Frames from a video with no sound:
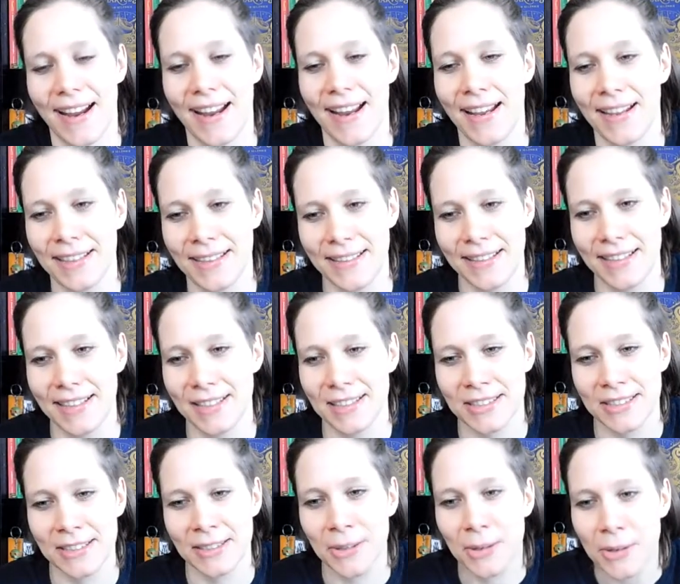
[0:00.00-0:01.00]
and
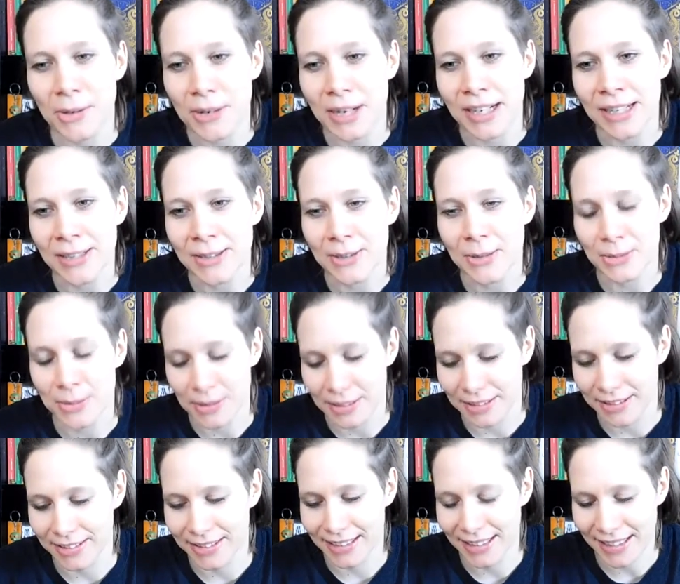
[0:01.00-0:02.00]
there's an Orange
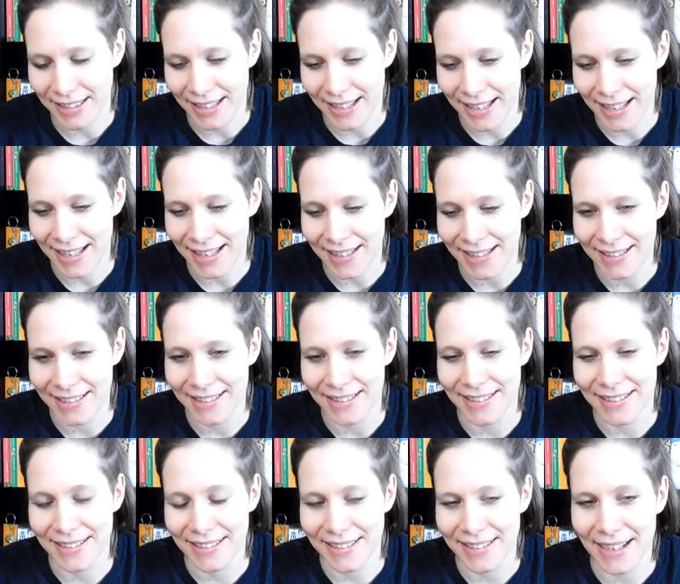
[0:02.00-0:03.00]
one, and
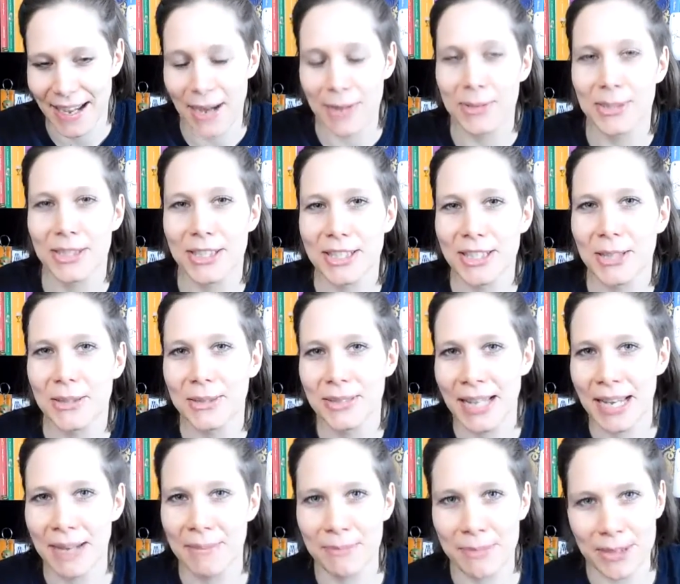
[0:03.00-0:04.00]
I was so
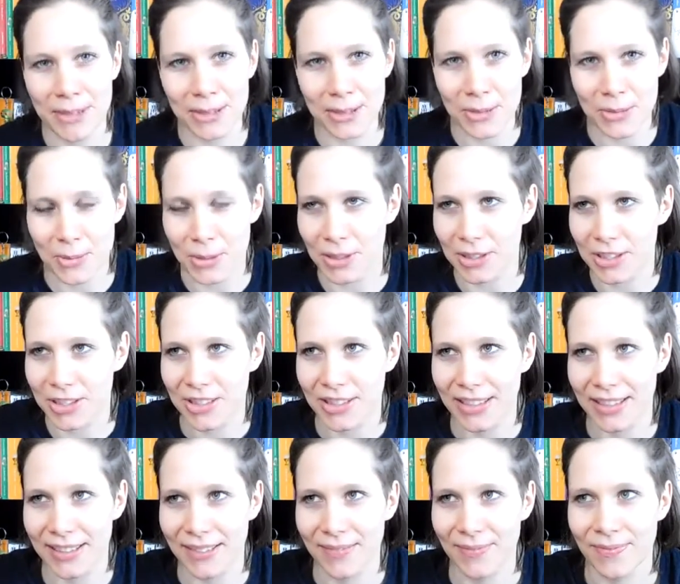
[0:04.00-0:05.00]
tempted to watch
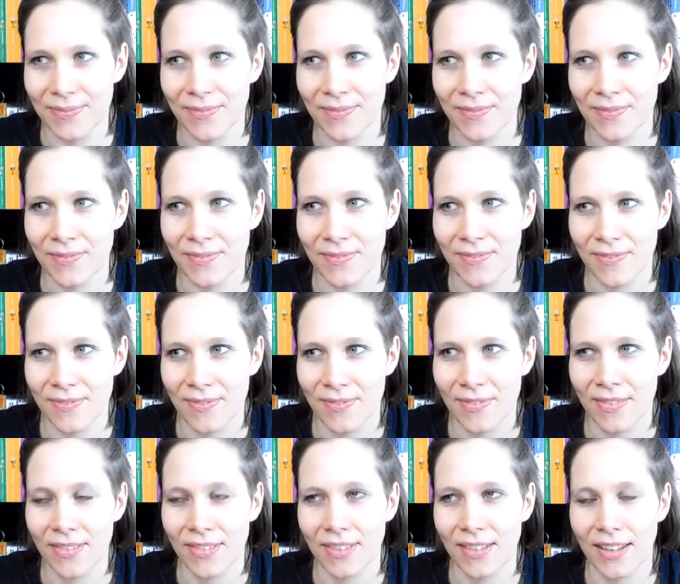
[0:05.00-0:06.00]
it,
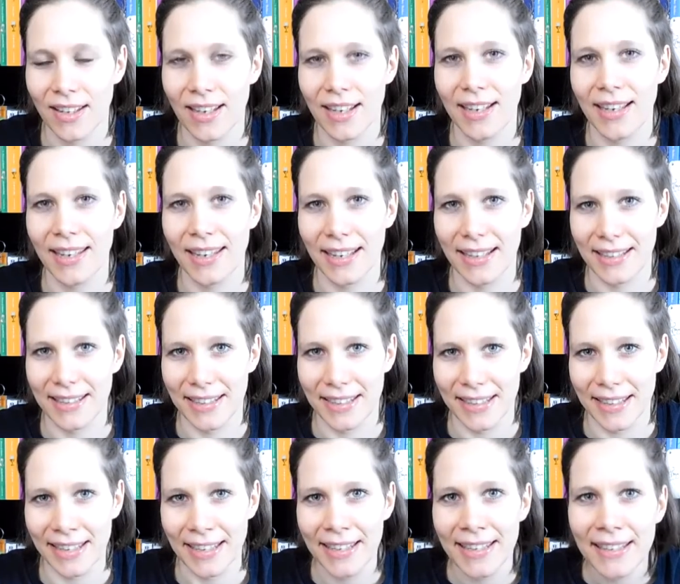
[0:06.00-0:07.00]
and I
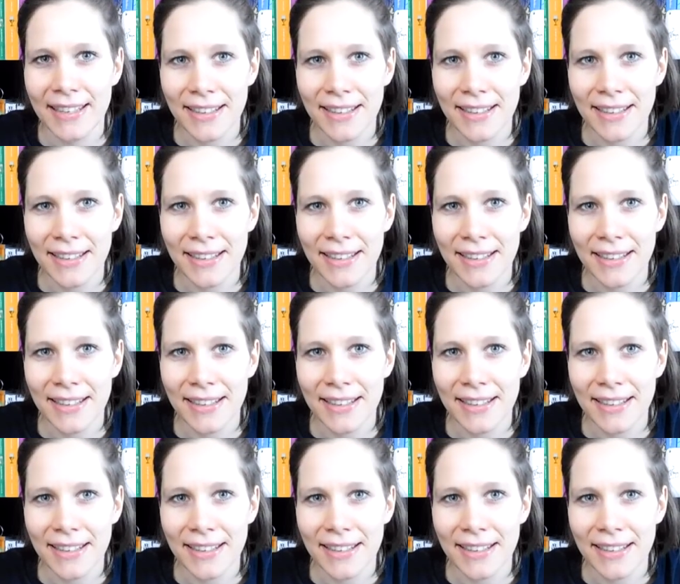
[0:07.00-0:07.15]
did,